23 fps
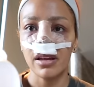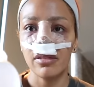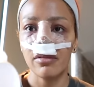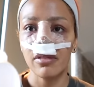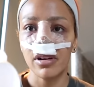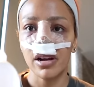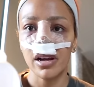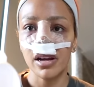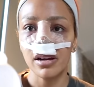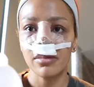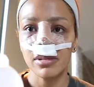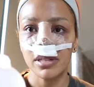it
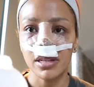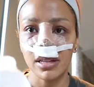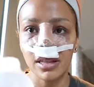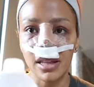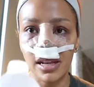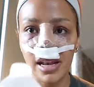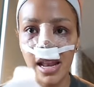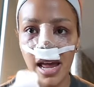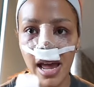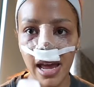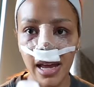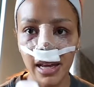right up to the
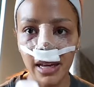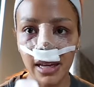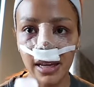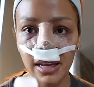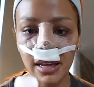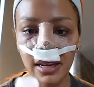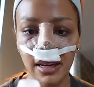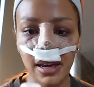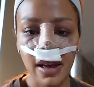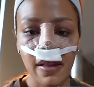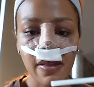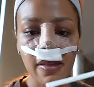neck
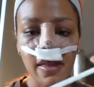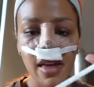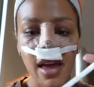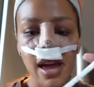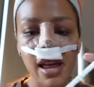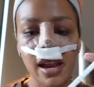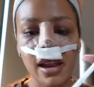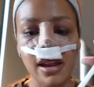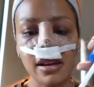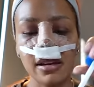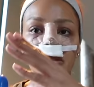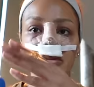and
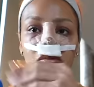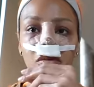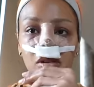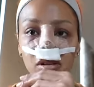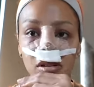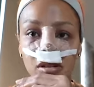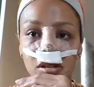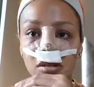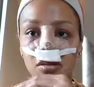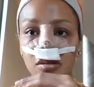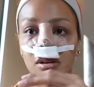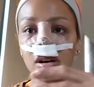then do
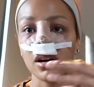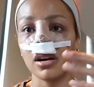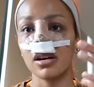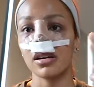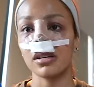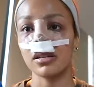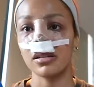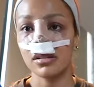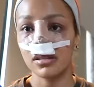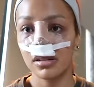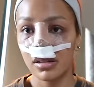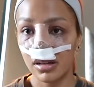one squirt,
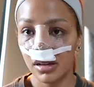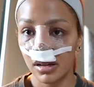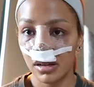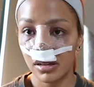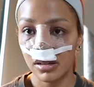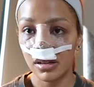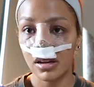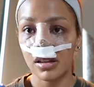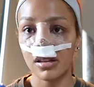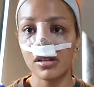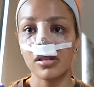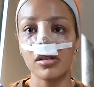
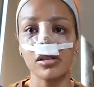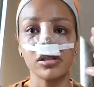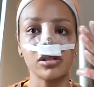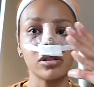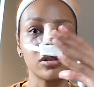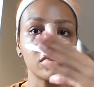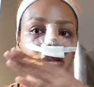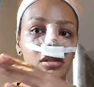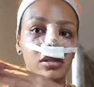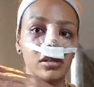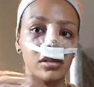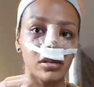other
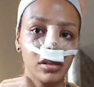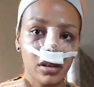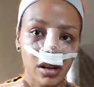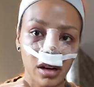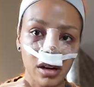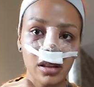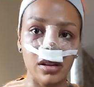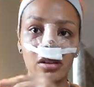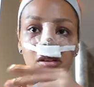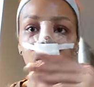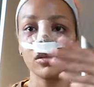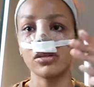nostril,
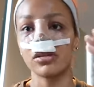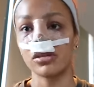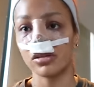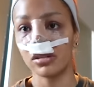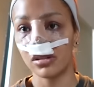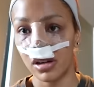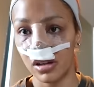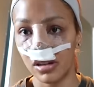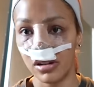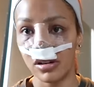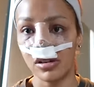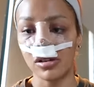other nostril,
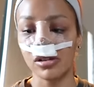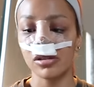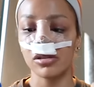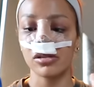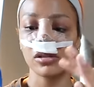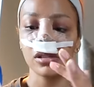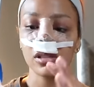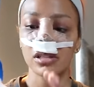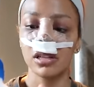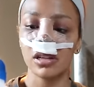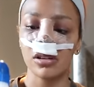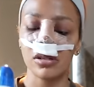other nostril
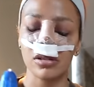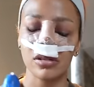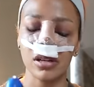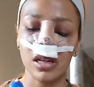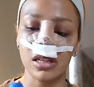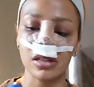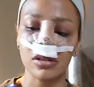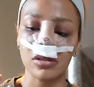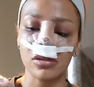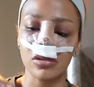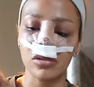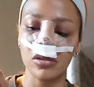until
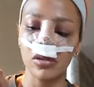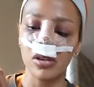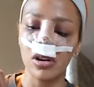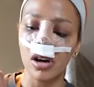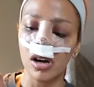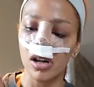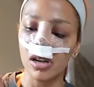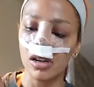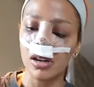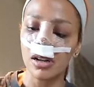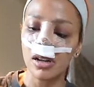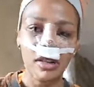it's all
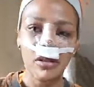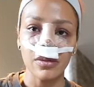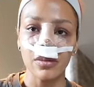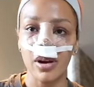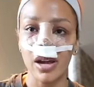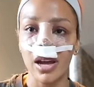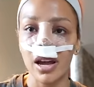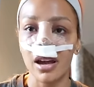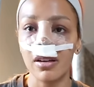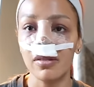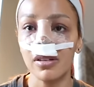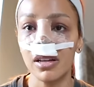gone.
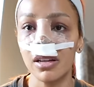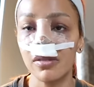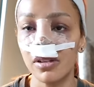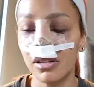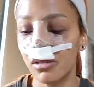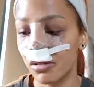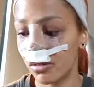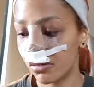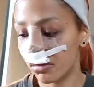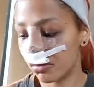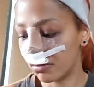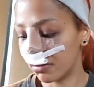Wait, I haven't even,
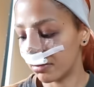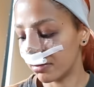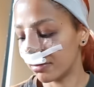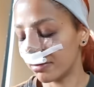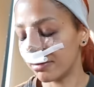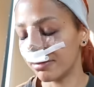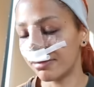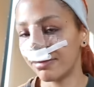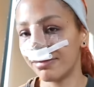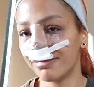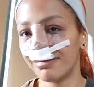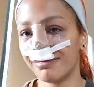
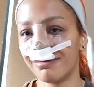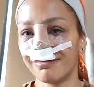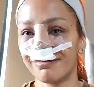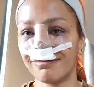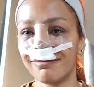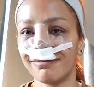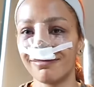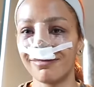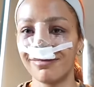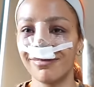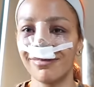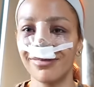
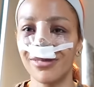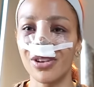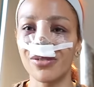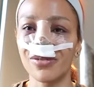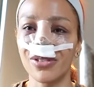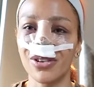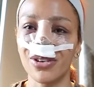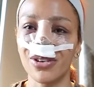of